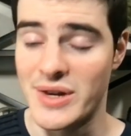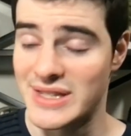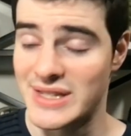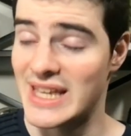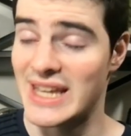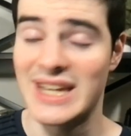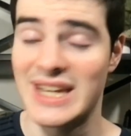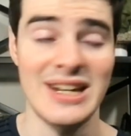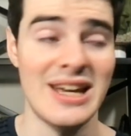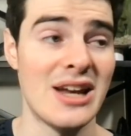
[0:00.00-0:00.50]
They
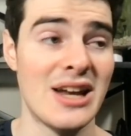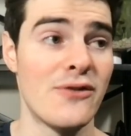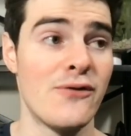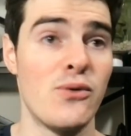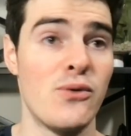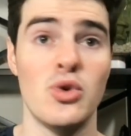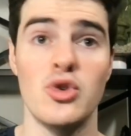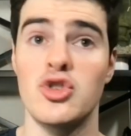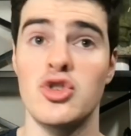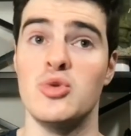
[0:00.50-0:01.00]
cannot
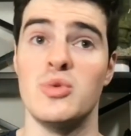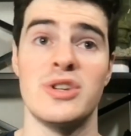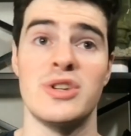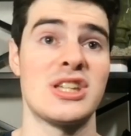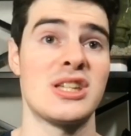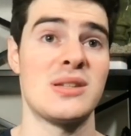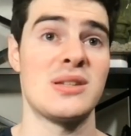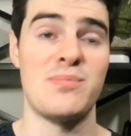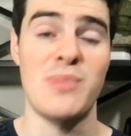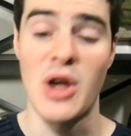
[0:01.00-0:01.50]
afford to
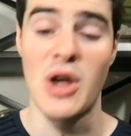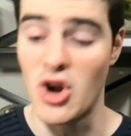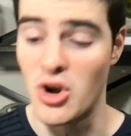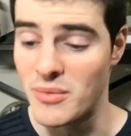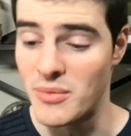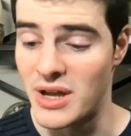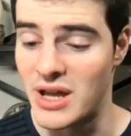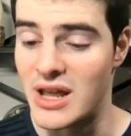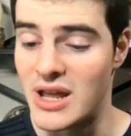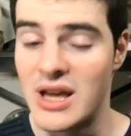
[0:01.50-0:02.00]

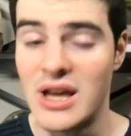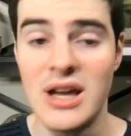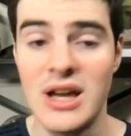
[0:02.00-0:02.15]
experiment.